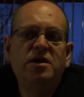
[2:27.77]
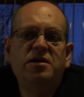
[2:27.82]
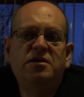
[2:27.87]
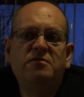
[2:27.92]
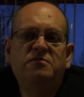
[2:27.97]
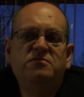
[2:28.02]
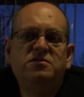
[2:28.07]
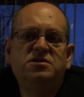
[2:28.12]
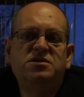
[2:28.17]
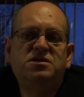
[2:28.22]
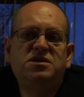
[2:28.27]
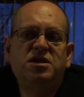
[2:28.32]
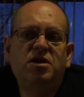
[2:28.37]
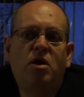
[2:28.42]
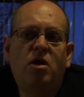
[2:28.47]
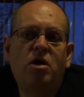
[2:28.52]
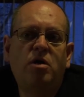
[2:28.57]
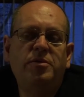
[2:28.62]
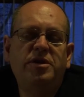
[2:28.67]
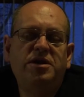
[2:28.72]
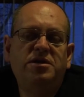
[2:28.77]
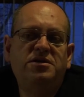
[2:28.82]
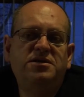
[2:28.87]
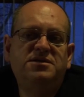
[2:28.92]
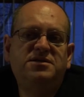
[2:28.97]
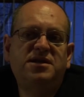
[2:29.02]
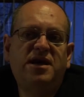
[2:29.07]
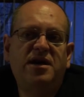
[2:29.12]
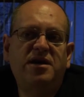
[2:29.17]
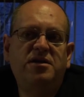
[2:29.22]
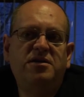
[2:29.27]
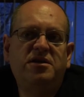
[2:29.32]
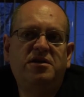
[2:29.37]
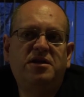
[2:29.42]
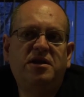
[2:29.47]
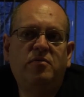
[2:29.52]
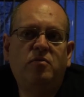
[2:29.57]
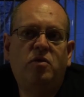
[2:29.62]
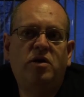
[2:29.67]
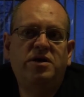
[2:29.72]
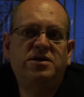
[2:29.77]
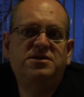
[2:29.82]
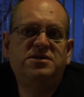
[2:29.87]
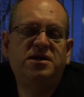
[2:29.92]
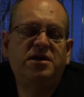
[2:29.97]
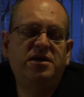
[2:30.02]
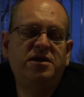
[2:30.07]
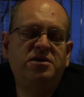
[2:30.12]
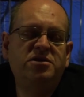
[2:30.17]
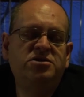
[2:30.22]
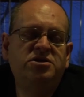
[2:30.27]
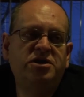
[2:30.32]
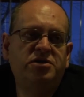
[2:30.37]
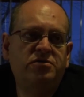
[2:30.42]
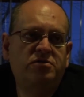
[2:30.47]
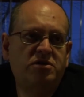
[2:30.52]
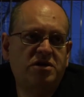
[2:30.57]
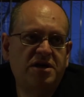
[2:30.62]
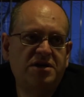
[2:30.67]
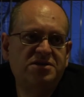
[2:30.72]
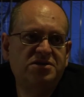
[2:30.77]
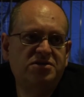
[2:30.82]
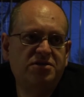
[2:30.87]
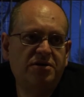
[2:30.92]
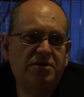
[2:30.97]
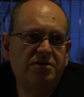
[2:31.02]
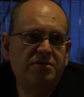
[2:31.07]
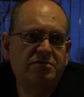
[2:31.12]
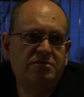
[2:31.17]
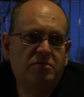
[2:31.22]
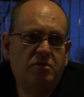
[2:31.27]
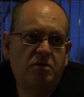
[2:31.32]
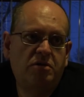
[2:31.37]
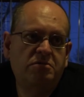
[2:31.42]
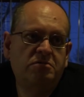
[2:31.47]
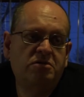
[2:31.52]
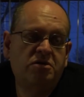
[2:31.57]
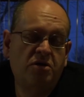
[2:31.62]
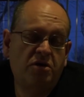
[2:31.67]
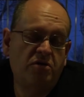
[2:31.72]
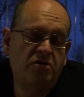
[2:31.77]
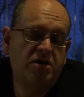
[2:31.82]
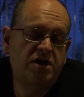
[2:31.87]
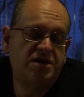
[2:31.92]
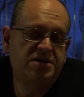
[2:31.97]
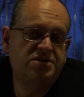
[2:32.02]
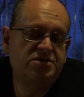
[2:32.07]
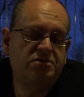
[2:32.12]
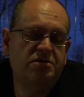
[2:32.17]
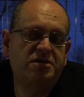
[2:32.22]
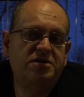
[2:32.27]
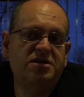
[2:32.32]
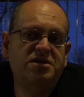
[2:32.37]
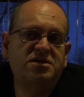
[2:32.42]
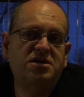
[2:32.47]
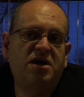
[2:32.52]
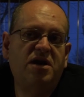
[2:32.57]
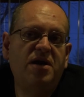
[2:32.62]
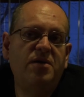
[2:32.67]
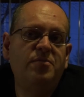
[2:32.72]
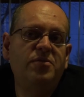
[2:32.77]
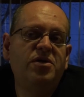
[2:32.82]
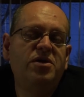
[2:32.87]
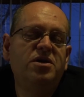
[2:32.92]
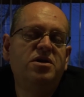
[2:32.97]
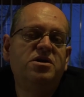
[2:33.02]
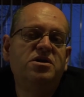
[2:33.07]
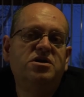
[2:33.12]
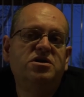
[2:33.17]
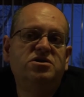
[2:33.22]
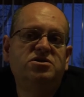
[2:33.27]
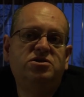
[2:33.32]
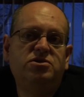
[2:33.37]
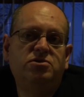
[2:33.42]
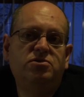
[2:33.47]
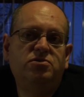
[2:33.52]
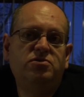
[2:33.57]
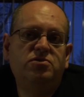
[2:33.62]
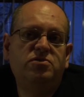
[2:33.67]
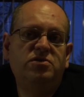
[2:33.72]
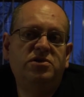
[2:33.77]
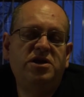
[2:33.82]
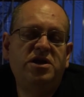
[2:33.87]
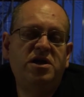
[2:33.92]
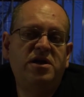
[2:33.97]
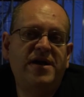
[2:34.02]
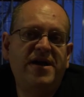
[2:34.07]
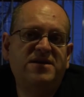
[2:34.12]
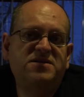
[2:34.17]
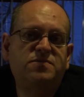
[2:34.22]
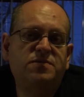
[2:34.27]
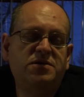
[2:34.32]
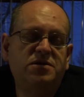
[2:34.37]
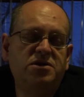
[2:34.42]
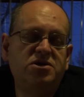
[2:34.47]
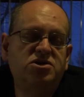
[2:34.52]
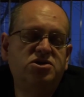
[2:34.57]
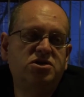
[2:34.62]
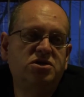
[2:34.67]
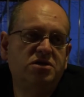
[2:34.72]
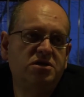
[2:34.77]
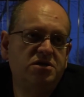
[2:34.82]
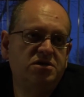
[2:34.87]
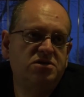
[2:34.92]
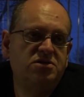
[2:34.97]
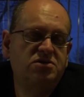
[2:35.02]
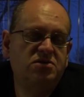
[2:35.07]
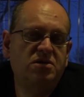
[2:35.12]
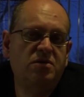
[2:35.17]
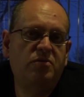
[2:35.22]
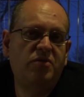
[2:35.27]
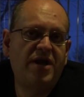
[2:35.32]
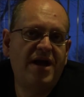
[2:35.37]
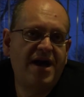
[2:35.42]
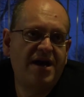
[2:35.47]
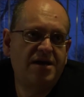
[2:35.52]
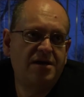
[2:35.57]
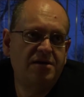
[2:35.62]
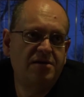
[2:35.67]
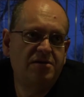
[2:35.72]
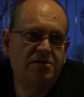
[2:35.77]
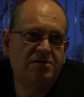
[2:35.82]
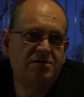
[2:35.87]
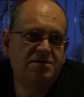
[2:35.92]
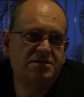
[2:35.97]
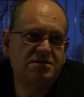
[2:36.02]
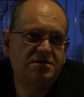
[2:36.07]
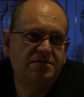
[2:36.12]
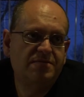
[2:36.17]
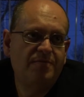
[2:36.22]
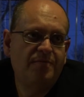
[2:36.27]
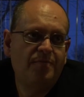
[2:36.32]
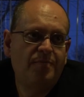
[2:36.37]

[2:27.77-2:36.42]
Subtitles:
it was the Army decided that they want to send in General Custer, or Colonel Custer at the time, to lead an expedition into the Black Hills.